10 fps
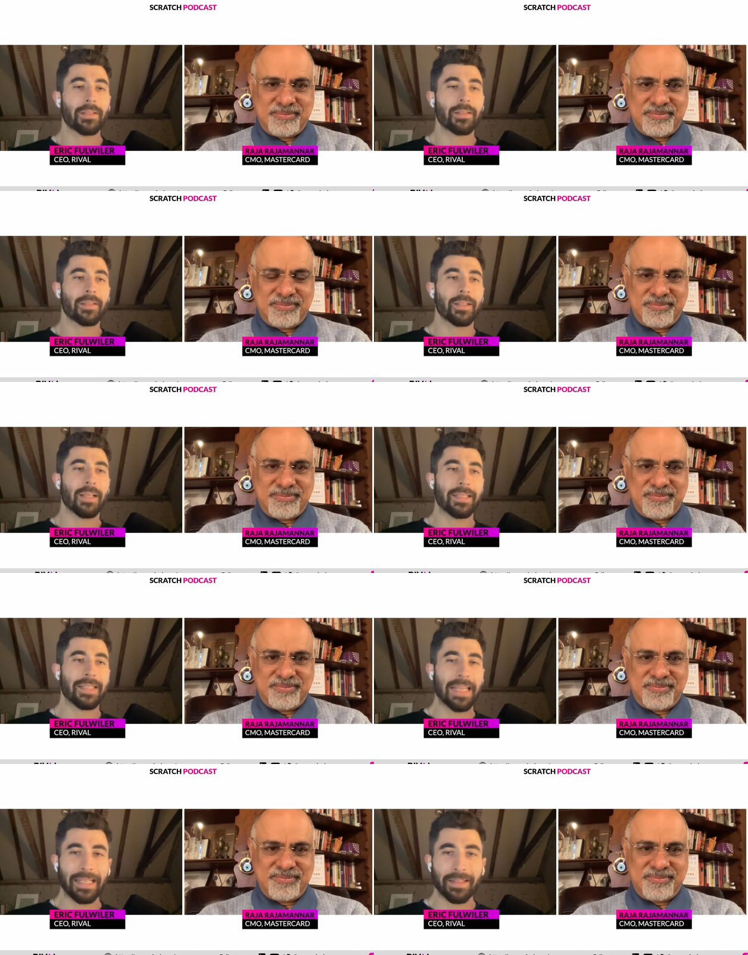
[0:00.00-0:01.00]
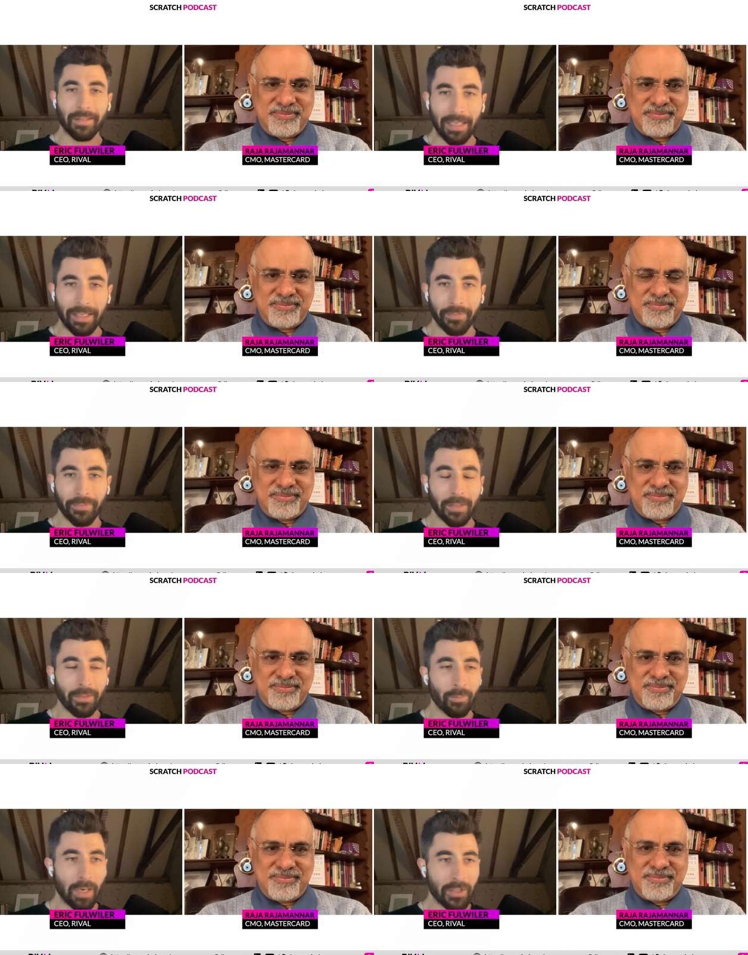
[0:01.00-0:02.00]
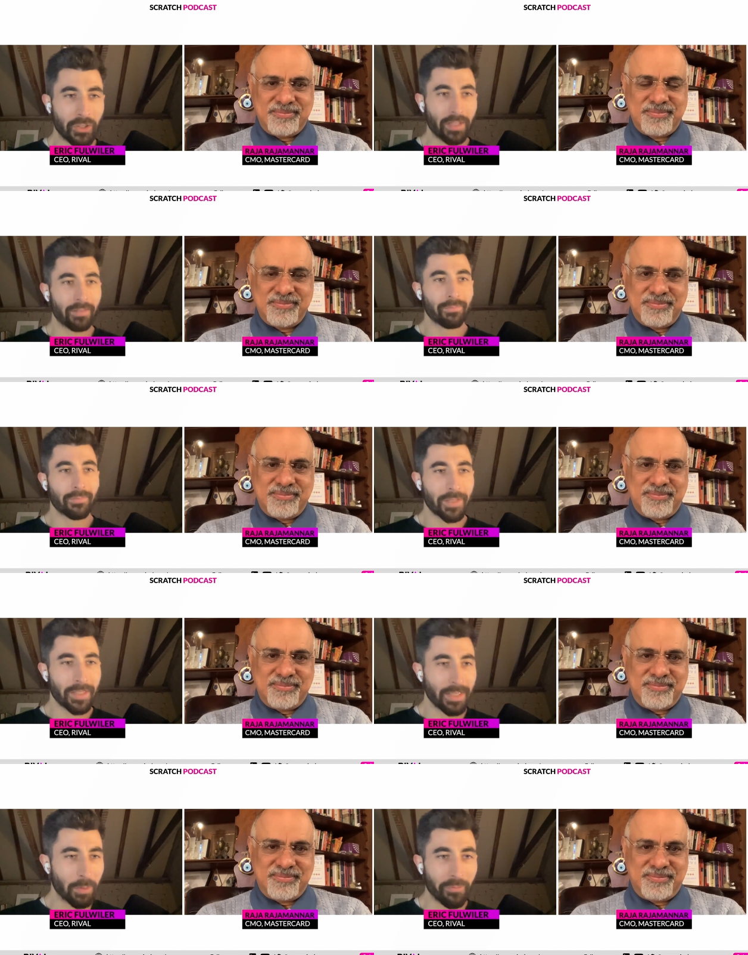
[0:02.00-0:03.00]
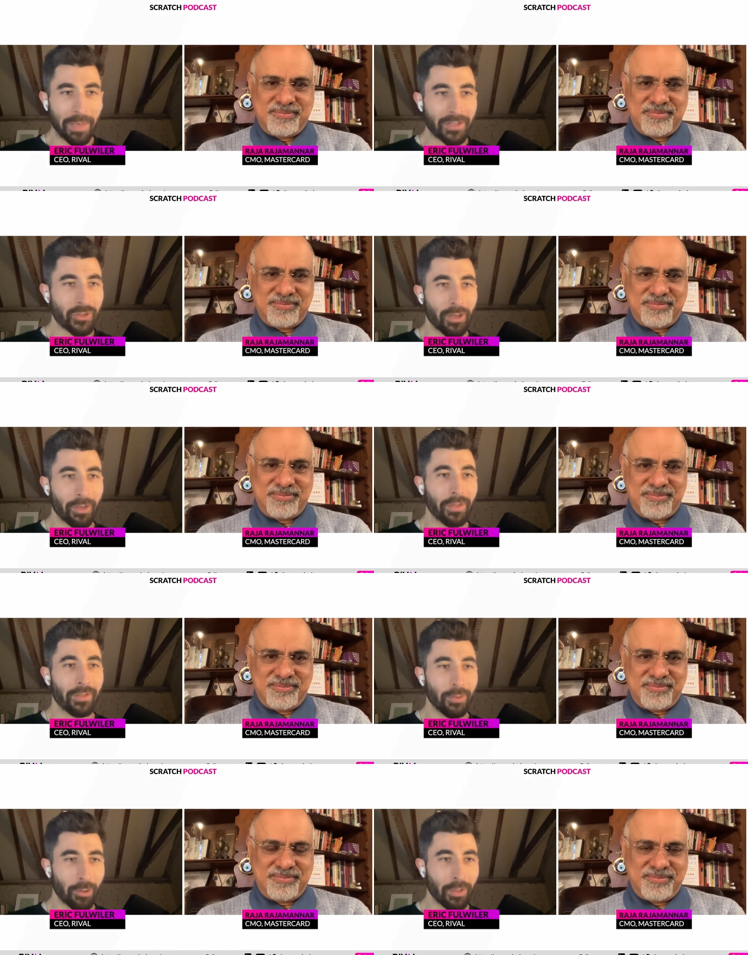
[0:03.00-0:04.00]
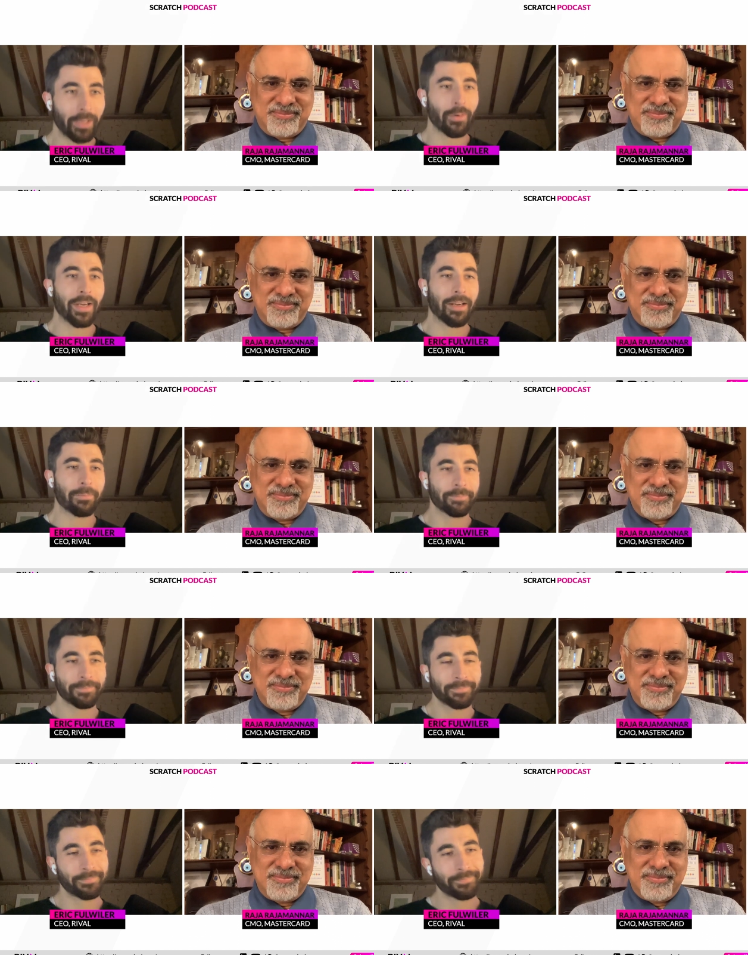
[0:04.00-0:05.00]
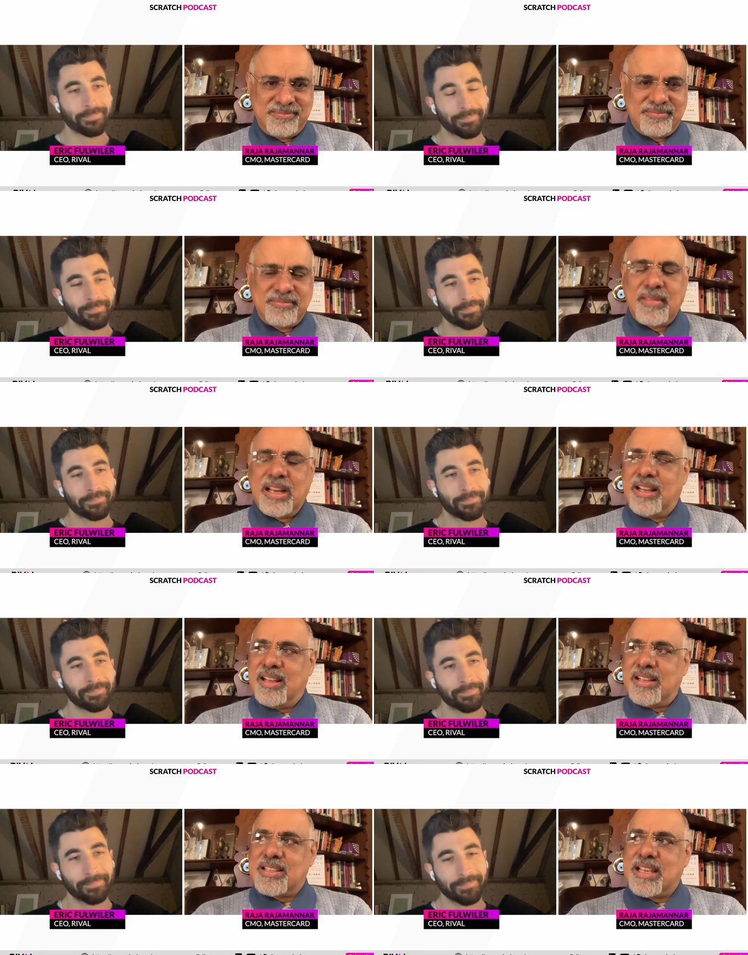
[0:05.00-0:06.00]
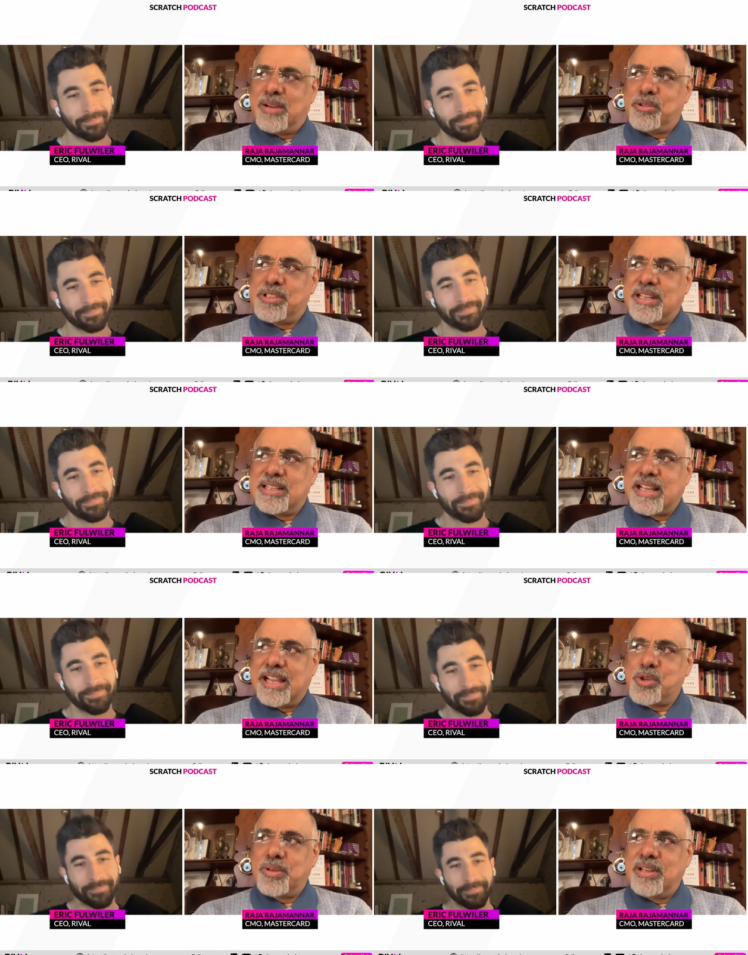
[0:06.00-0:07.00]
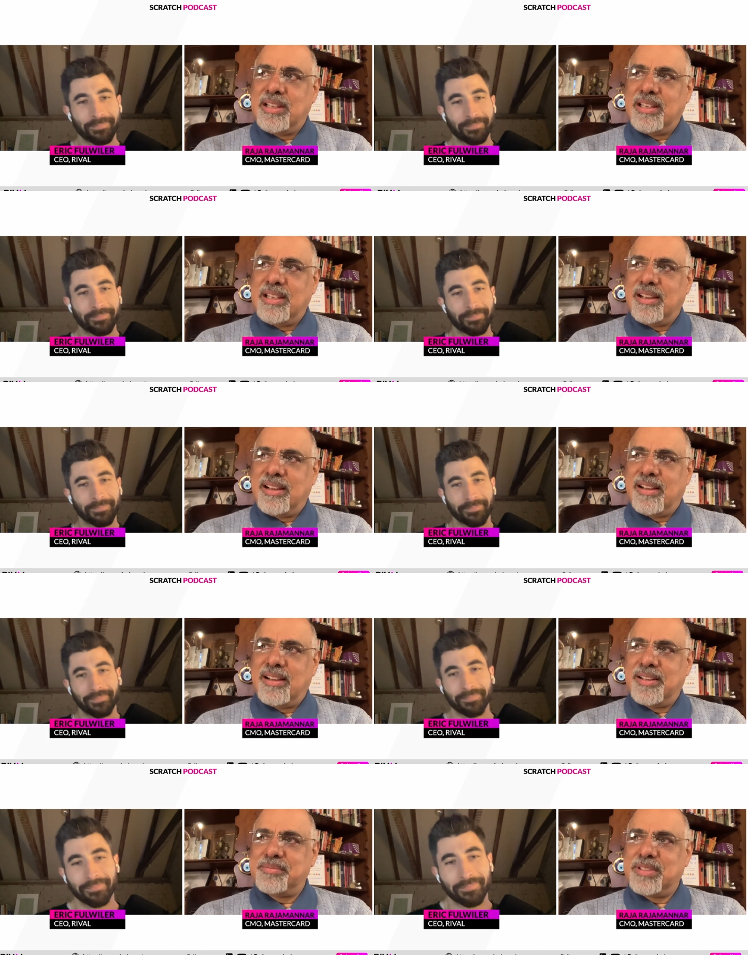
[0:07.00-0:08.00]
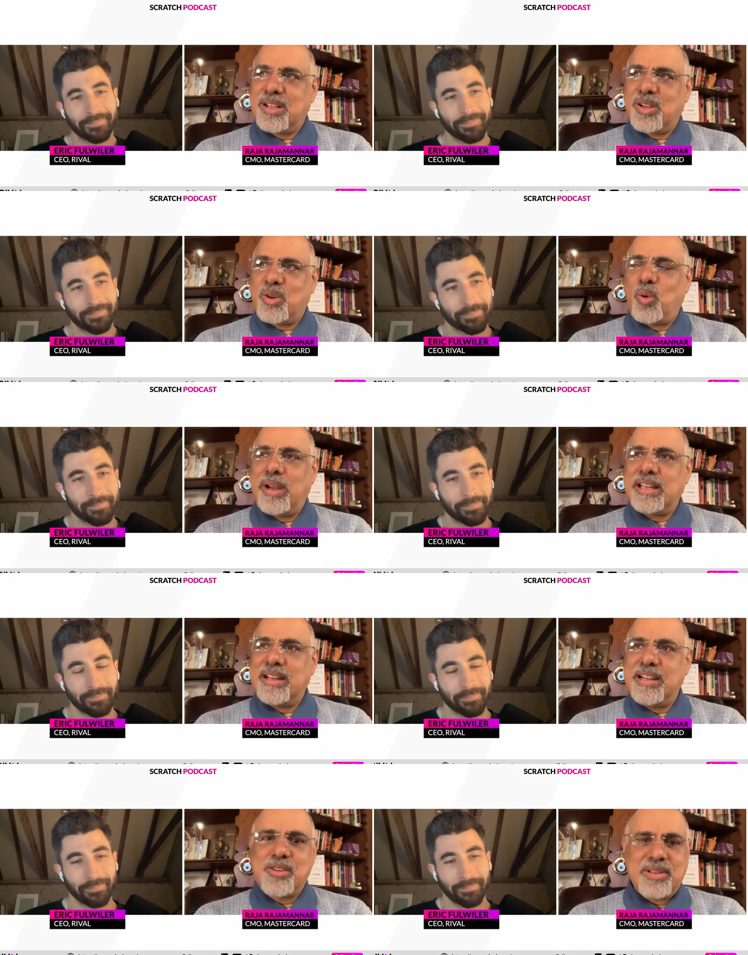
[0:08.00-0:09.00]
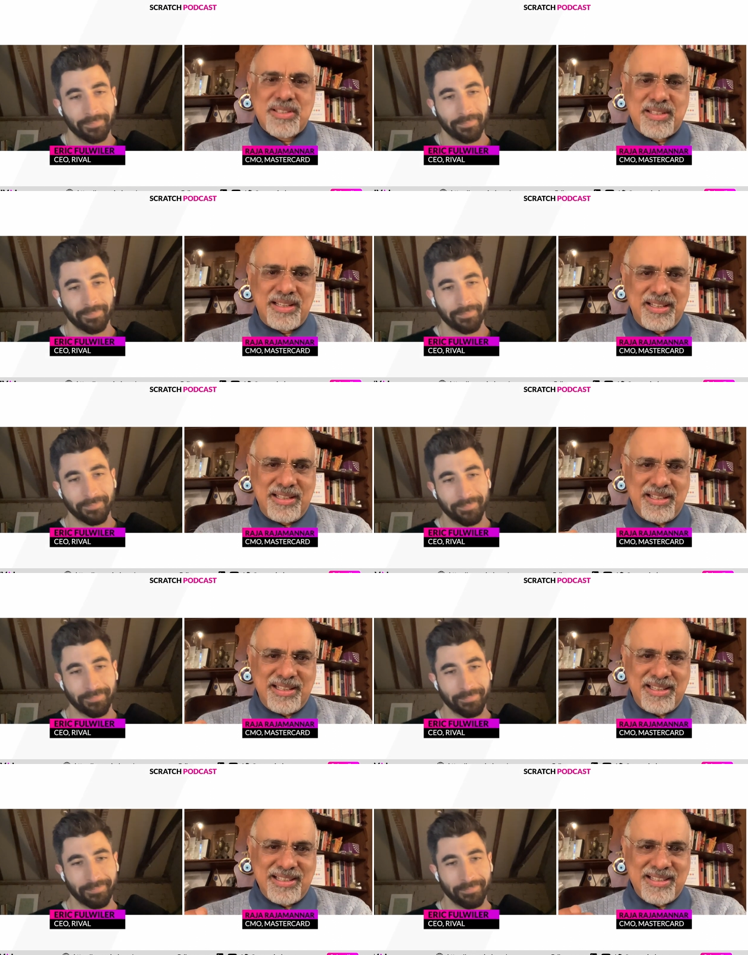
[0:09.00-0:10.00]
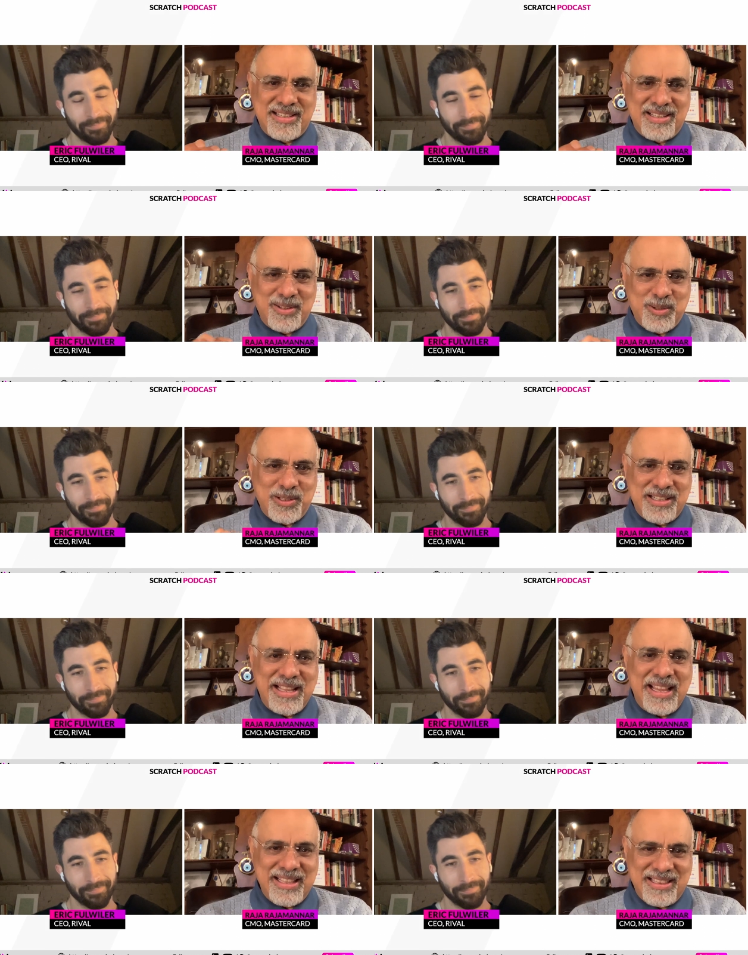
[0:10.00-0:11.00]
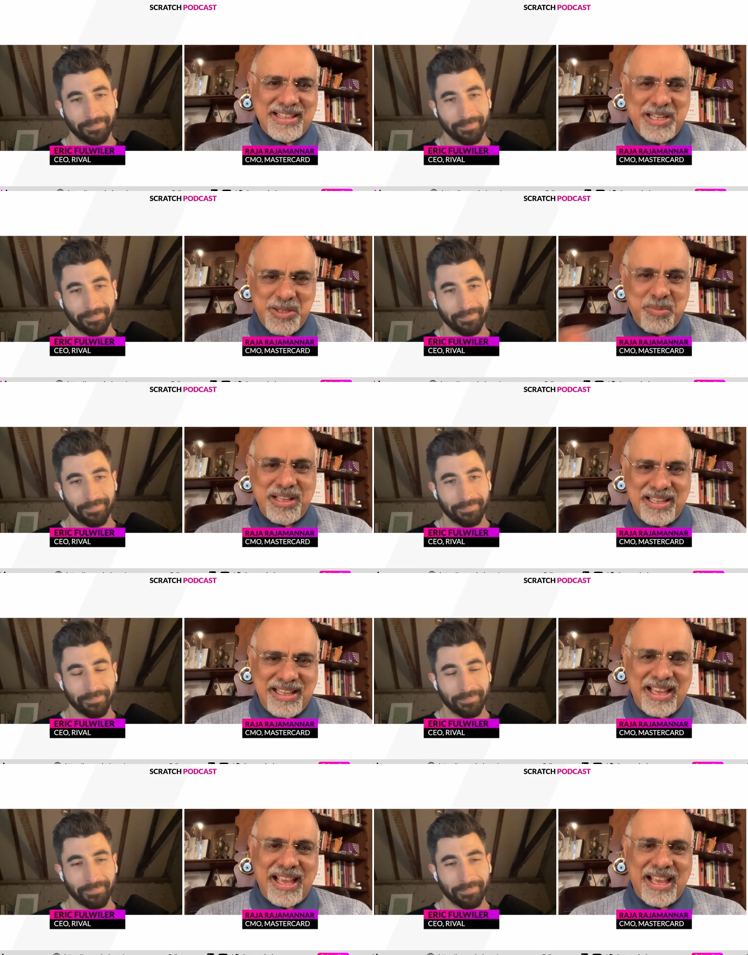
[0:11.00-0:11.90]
Speaker 1: does a day in the life of Raja, CMO of MasterCard, look like right now?
Speaker 2: See, I would say it's actually uh, quite an interesting uh, you know, day that they typically